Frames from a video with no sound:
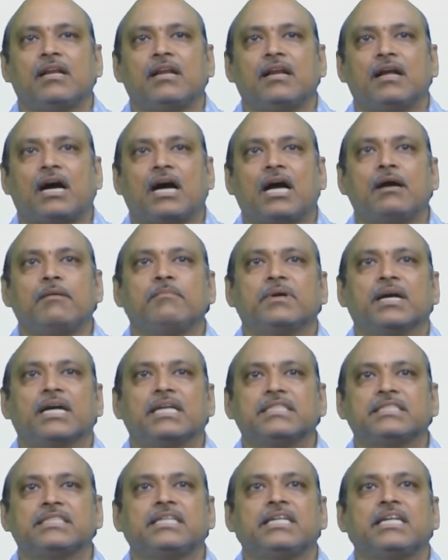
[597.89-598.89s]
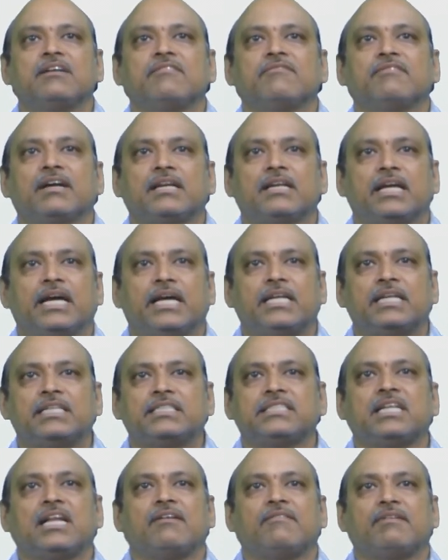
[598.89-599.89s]
I am considering one
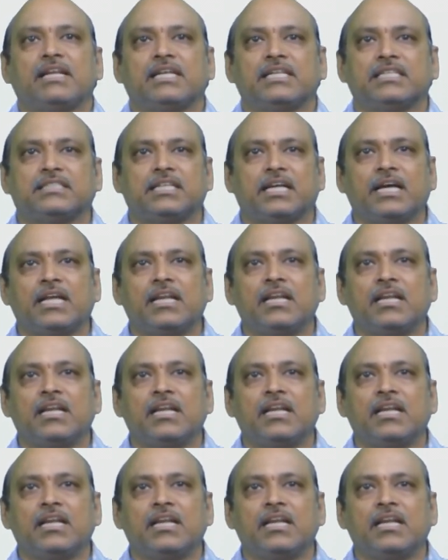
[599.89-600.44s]
energy level is there